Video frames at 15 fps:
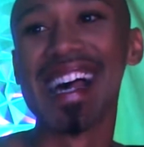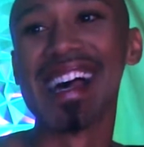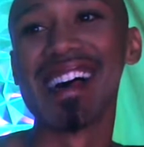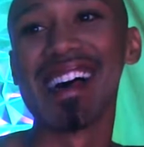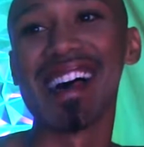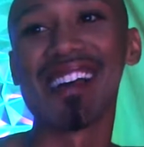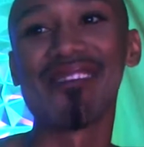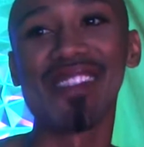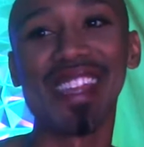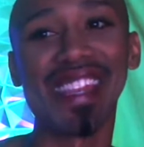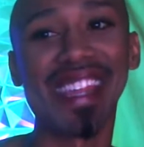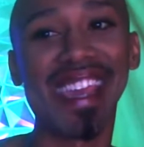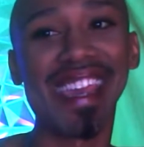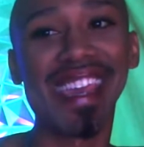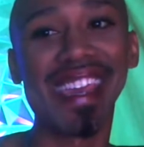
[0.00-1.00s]
I mean,
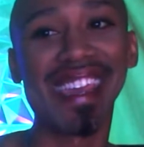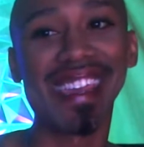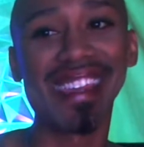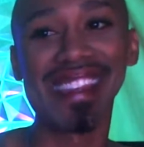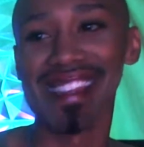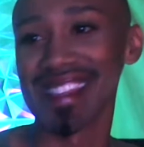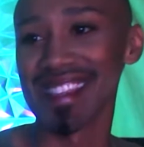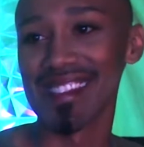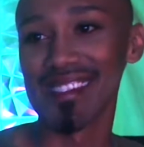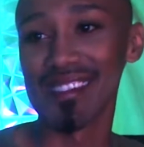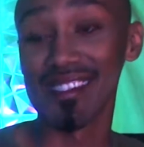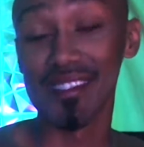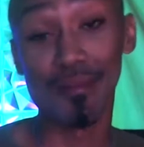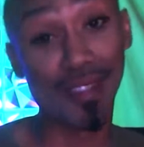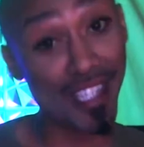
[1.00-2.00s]
hey,
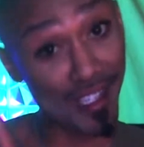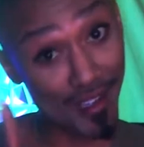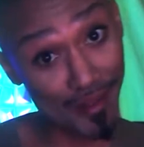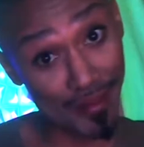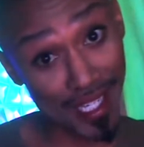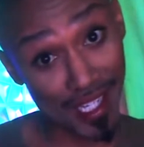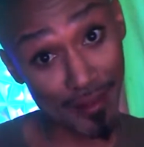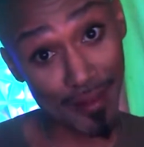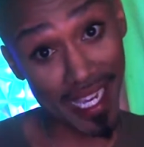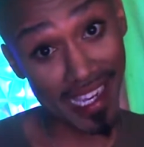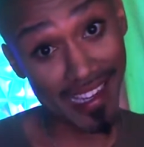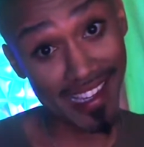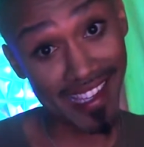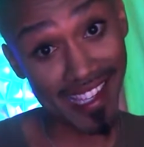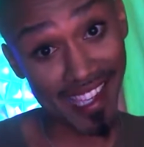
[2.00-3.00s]
but you could put your
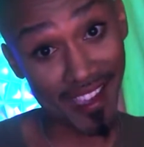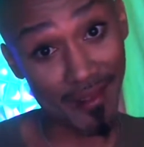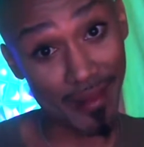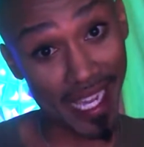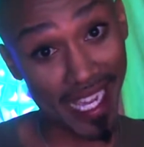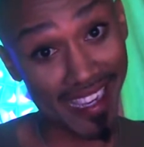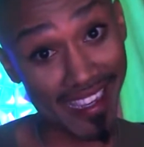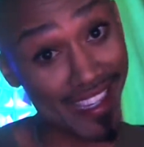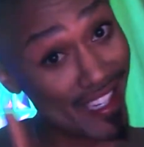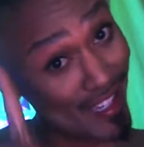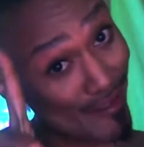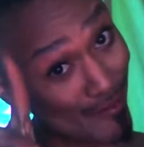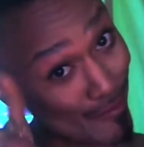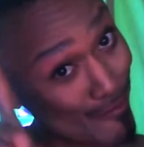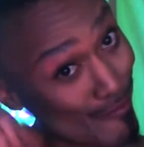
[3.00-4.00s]
baggages in your baggage.
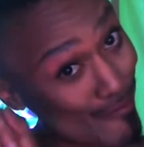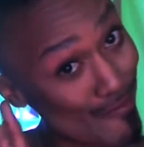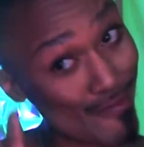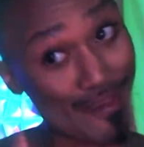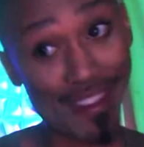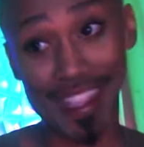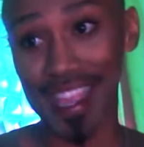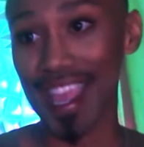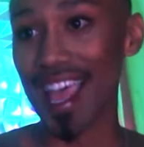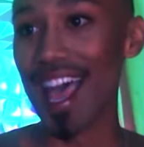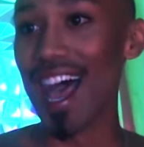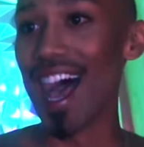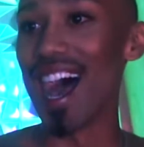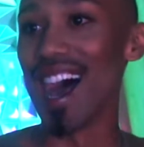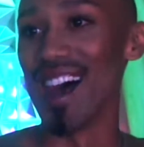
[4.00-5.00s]

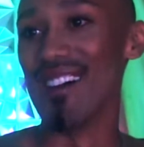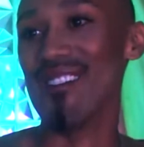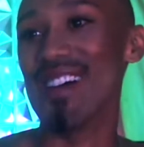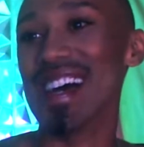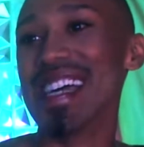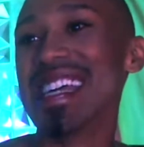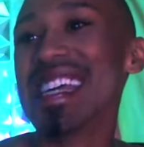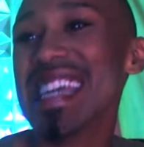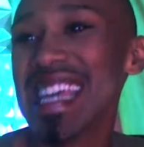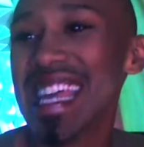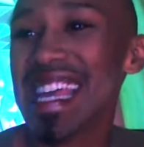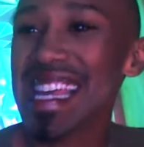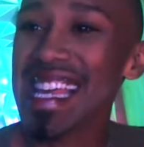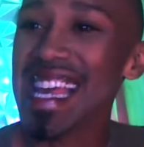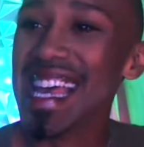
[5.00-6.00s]

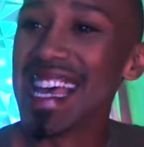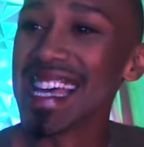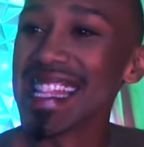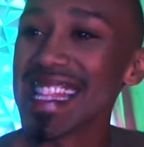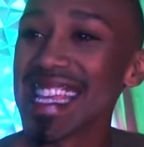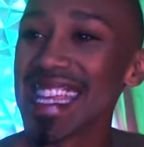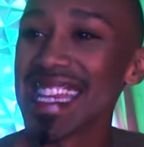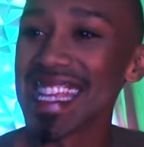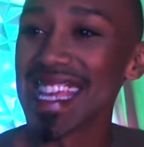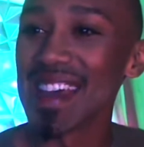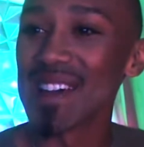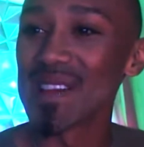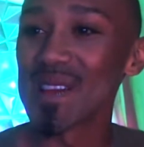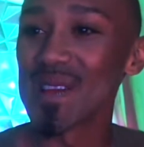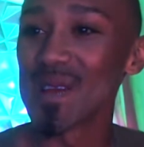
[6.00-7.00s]
Eleni.
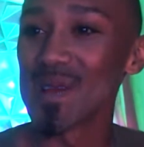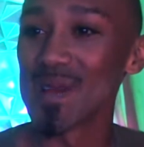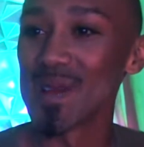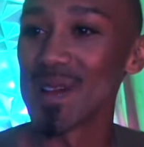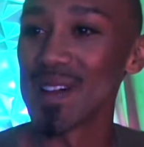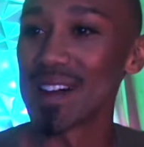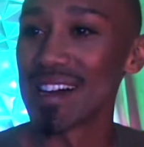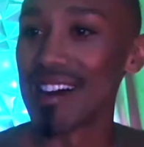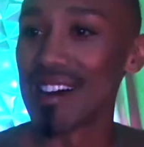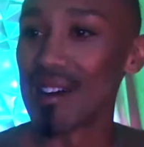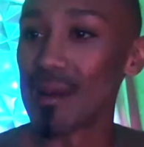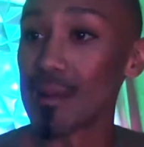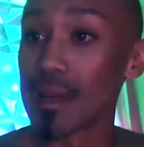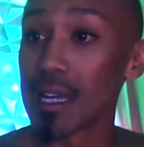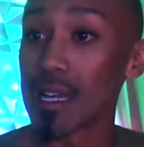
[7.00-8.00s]
Oh,
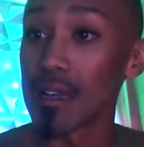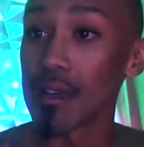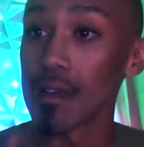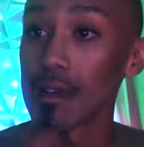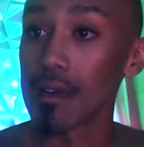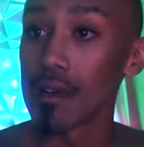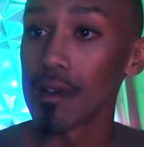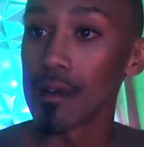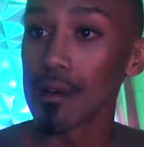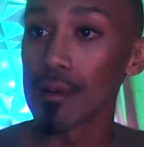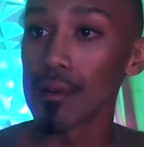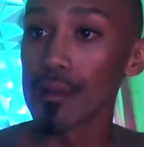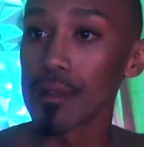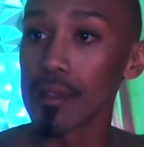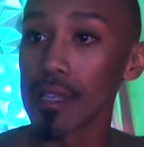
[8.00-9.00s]
cool.
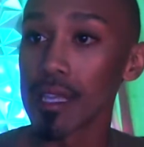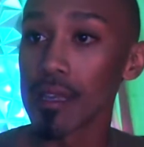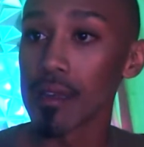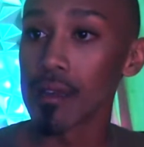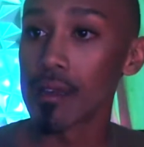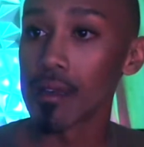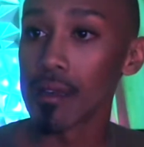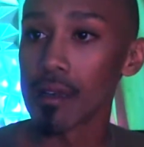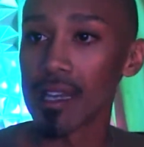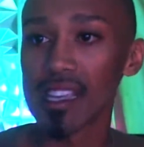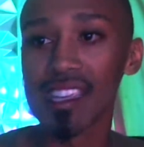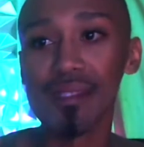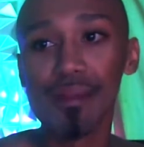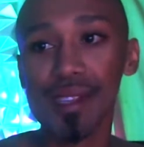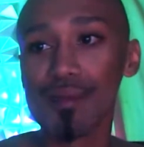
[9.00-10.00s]
Julia. I
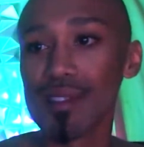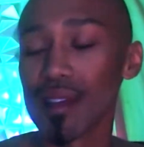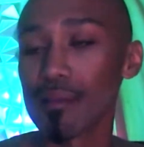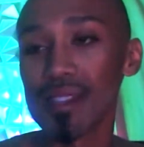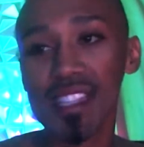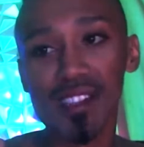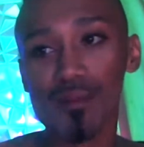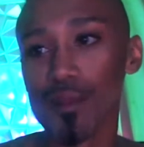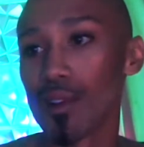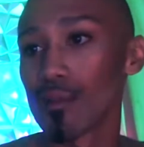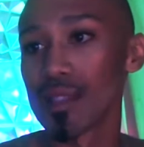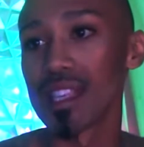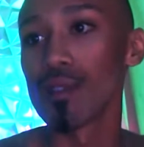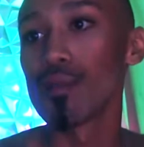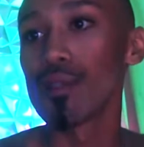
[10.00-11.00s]
keep doing it. I'm gonna just roll
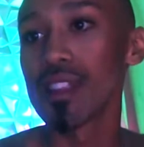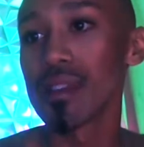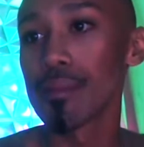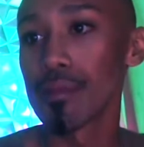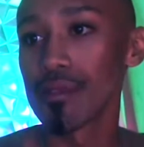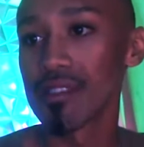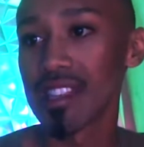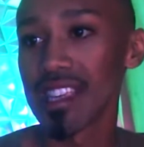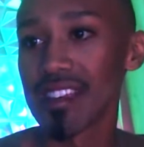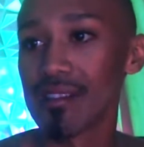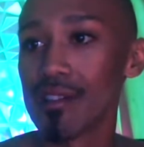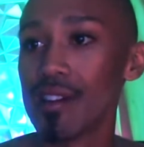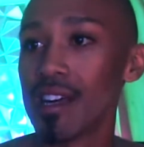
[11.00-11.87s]
with it. Julia Portillo.